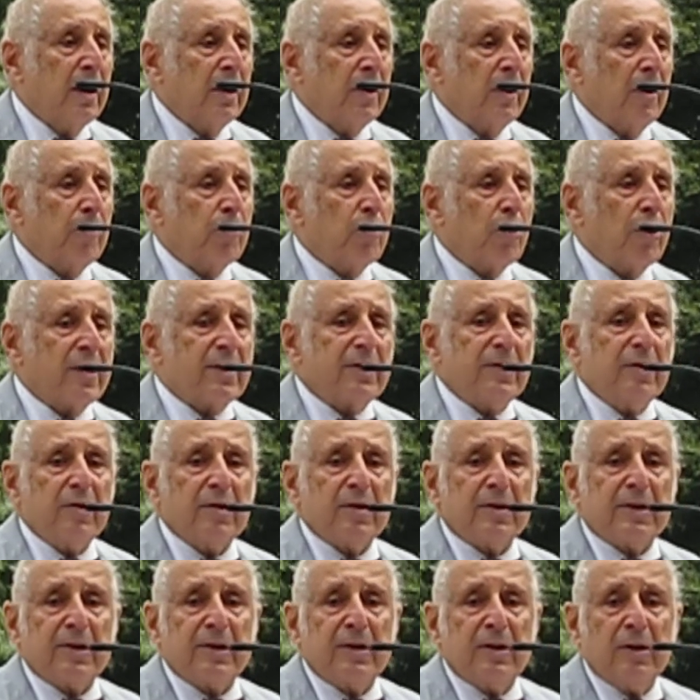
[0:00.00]
the
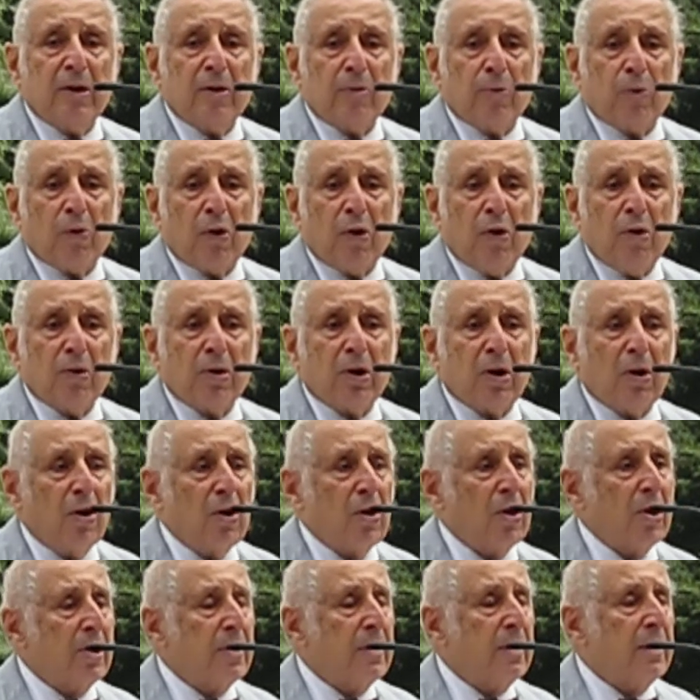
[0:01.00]
prisoners were all
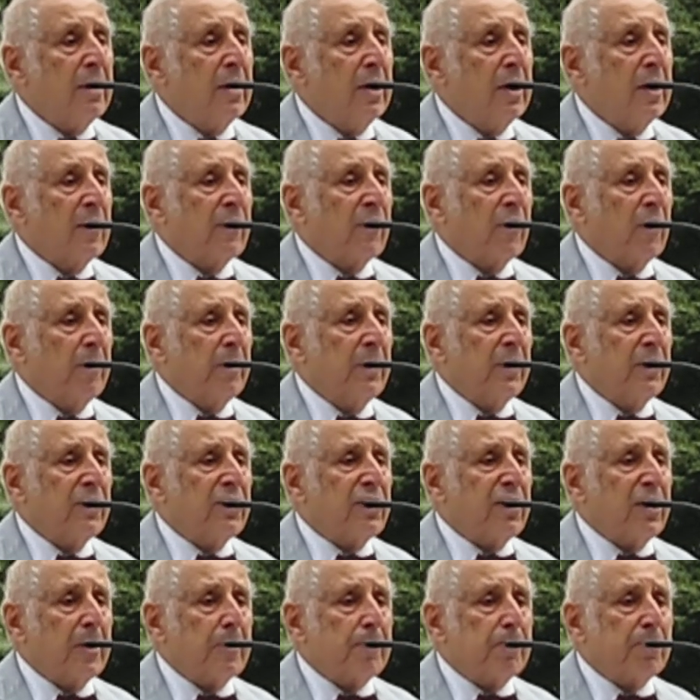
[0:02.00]
gone from the
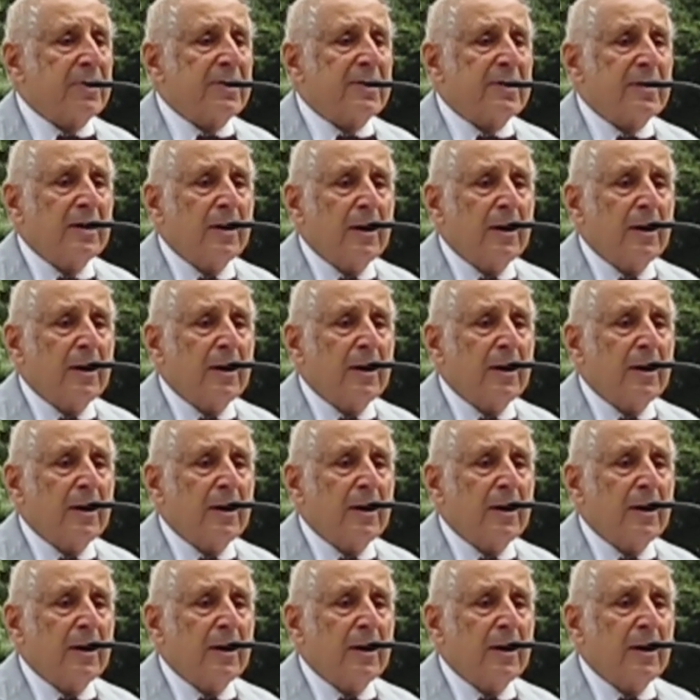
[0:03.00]
ships,